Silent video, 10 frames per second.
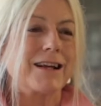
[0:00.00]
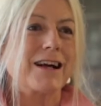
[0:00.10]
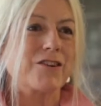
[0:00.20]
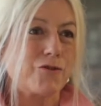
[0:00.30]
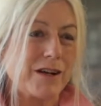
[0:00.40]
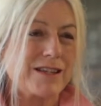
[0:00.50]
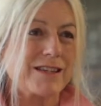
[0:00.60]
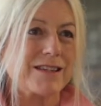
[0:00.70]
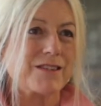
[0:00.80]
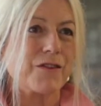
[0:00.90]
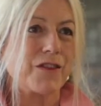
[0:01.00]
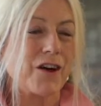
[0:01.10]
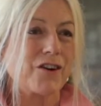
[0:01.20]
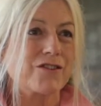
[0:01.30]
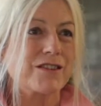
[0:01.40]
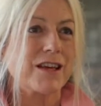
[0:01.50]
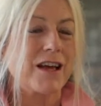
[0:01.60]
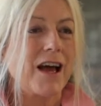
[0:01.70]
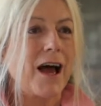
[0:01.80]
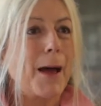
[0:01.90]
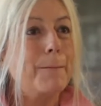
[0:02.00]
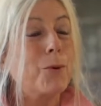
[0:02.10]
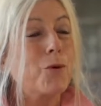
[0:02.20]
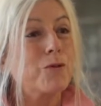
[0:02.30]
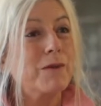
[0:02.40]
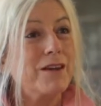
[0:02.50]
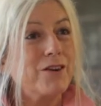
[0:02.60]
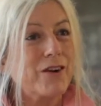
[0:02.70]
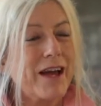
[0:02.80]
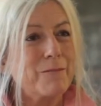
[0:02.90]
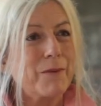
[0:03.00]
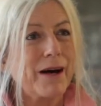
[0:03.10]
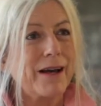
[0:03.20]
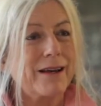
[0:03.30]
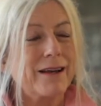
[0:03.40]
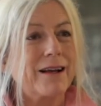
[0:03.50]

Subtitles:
addresses for those and brought them into your campaign?